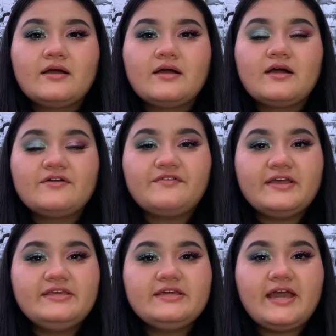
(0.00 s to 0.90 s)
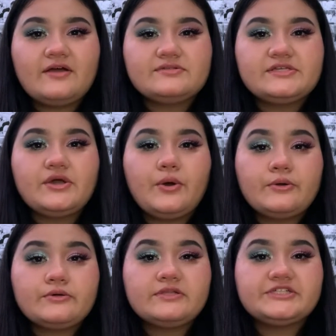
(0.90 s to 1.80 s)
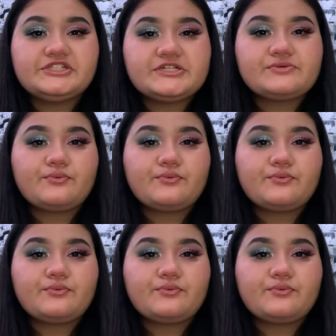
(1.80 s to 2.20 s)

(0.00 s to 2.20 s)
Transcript: Hawaii County Onolicious